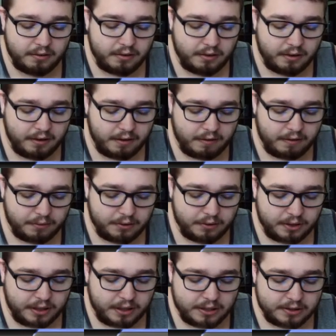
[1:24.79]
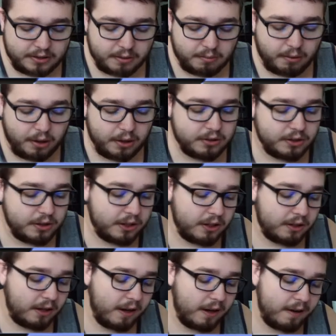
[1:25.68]
If you guys are watching
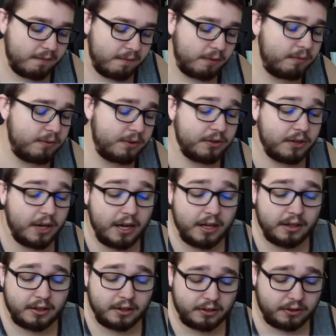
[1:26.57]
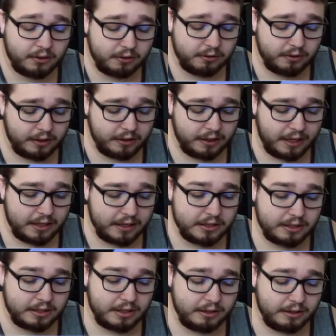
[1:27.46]
it live, if you're not, then go ahead and
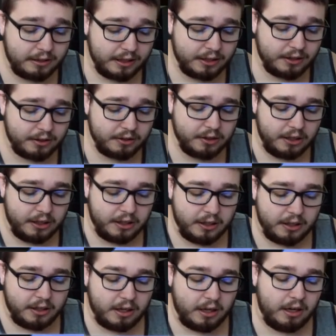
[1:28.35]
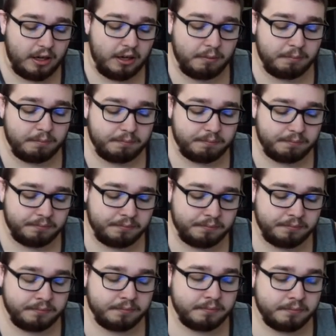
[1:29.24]
ask it later.
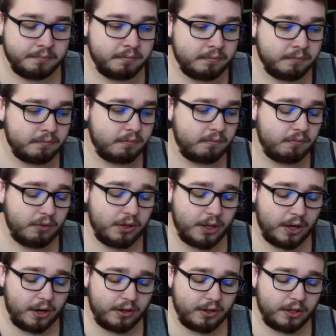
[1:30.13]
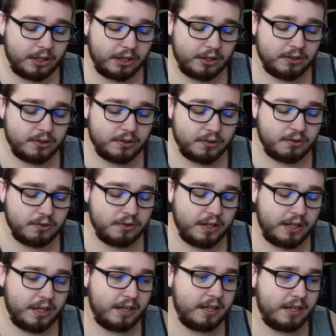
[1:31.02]
We are going to
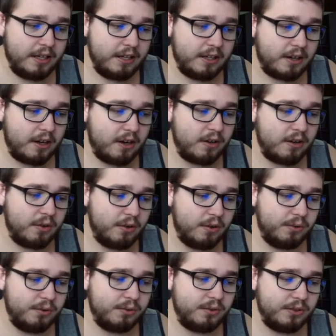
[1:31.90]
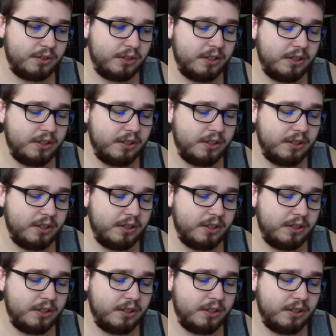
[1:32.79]
do our own